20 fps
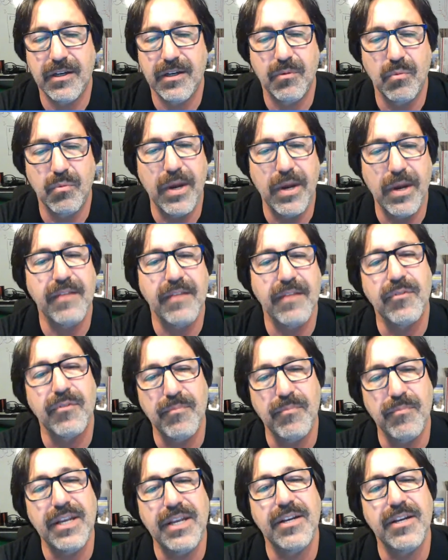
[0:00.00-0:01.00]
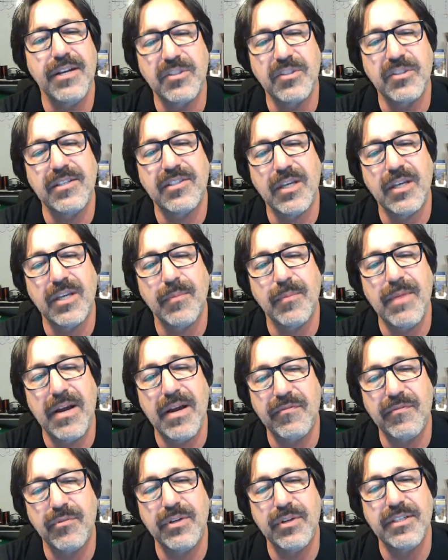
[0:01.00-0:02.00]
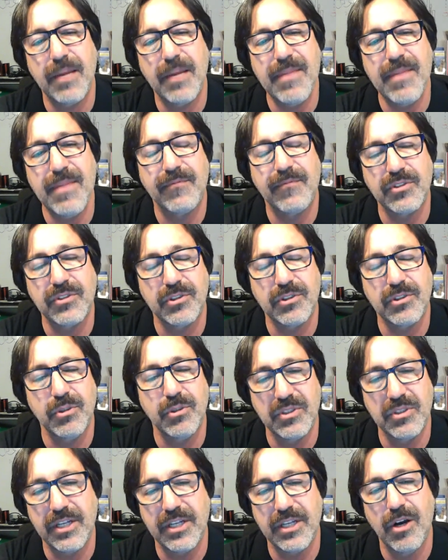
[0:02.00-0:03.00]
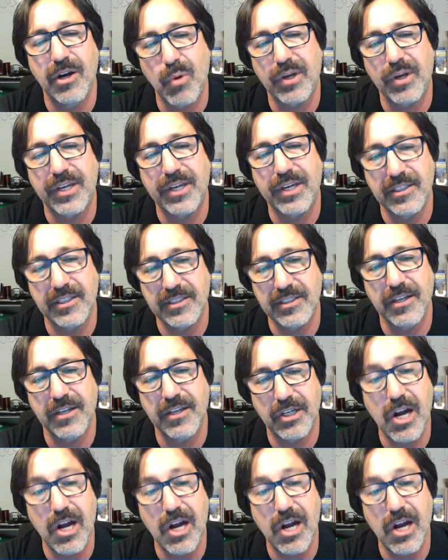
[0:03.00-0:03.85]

way for me to spend some of my free time after school was to help more kids get into